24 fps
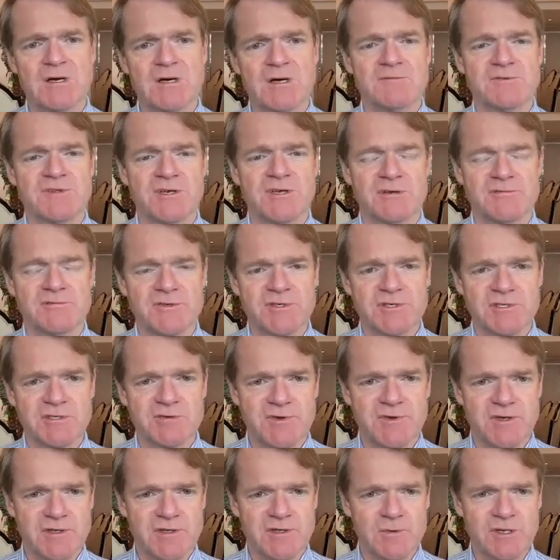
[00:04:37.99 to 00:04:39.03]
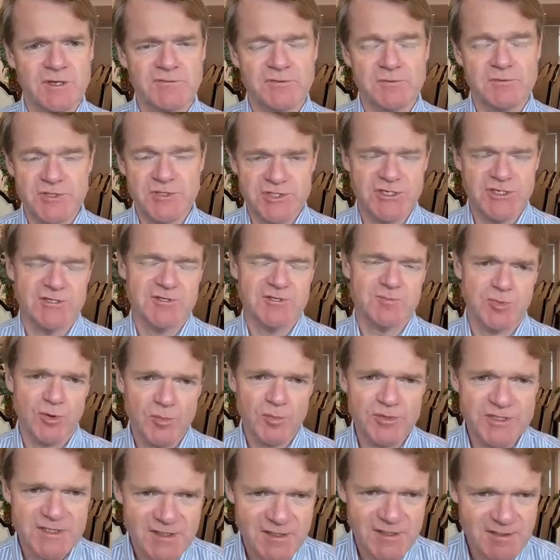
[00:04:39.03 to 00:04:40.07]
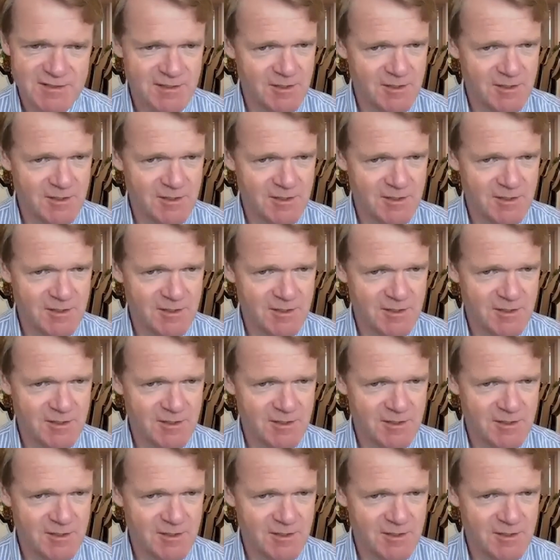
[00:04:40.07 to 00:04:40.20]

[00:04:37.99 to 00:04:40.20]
I've diversified away from just property.